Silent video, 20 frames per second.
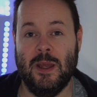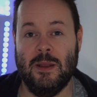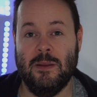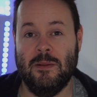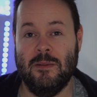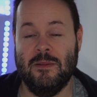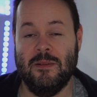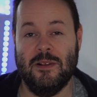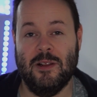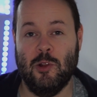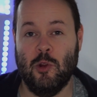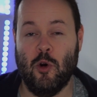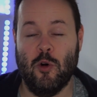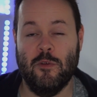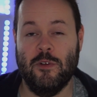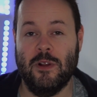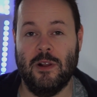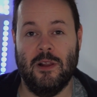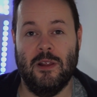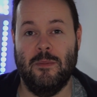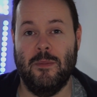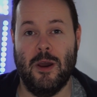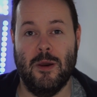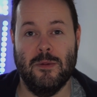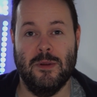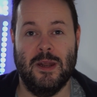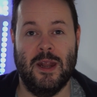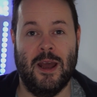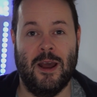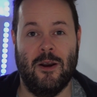in Lawville at the
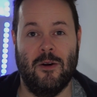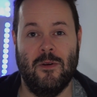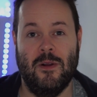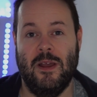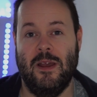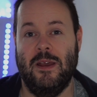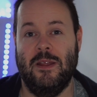moment now,